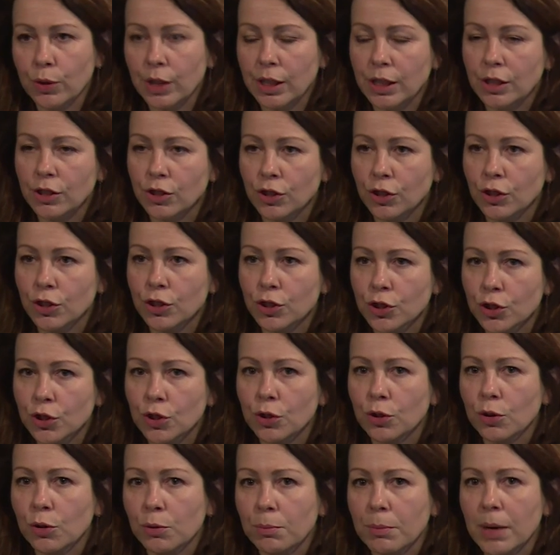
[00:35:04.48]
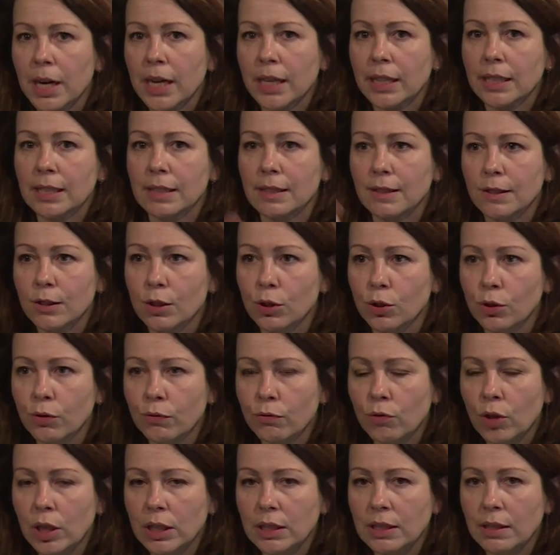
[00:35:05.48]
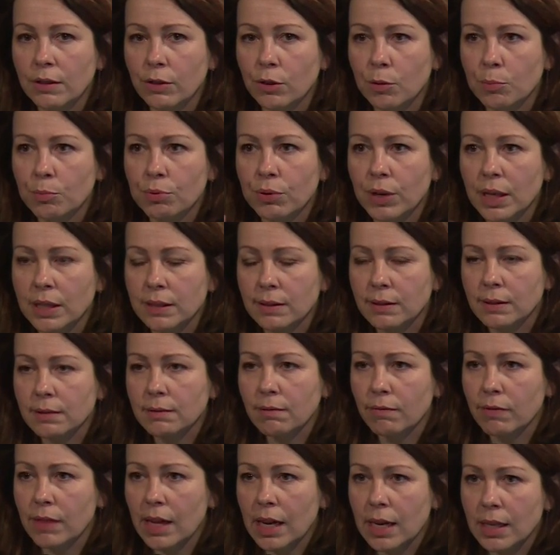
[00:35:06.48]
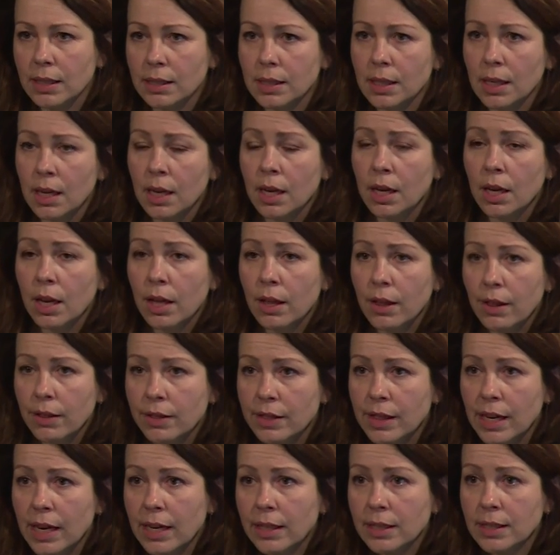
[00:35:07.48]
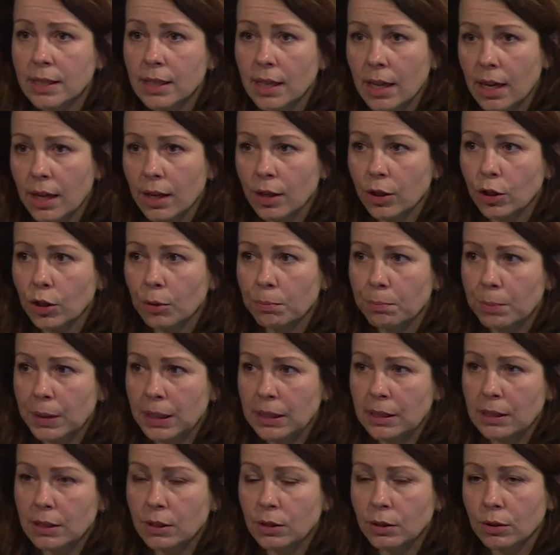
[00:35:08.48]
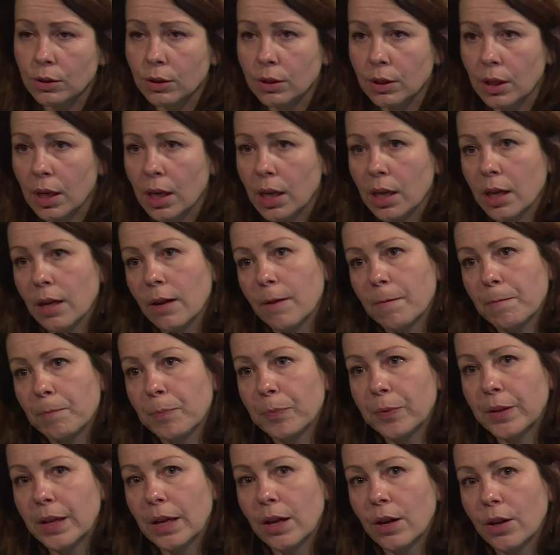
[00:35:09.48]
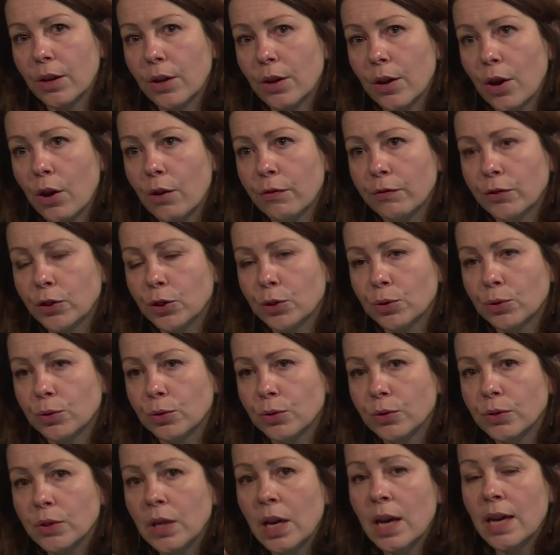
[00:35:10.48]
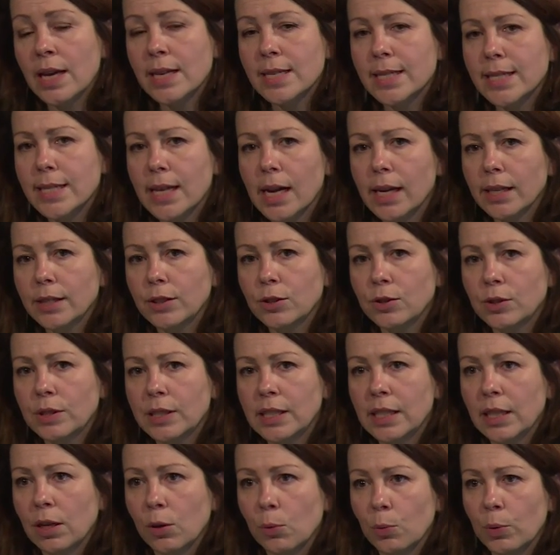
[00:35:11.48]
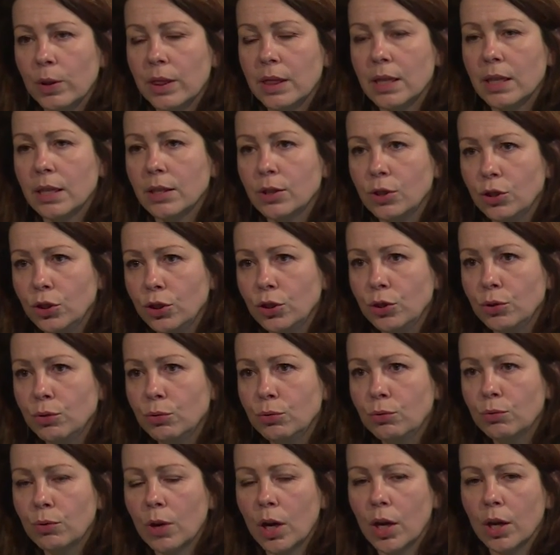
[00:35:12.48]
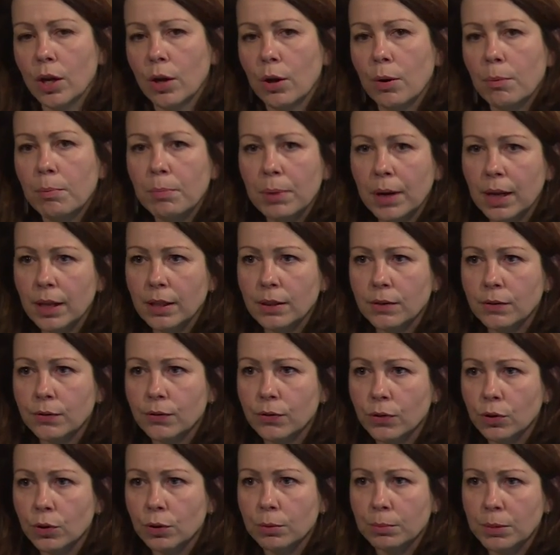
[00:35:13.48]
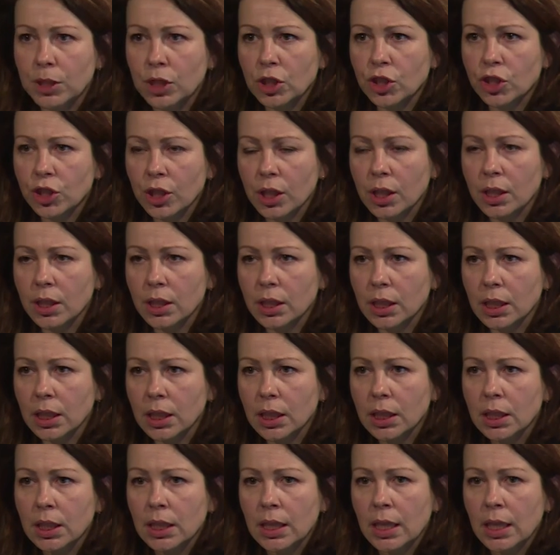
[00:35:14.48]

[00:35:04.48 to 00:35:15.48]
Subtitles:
the international market. So you've read in the press that that competitor of yours signed a deal with a new platform in China.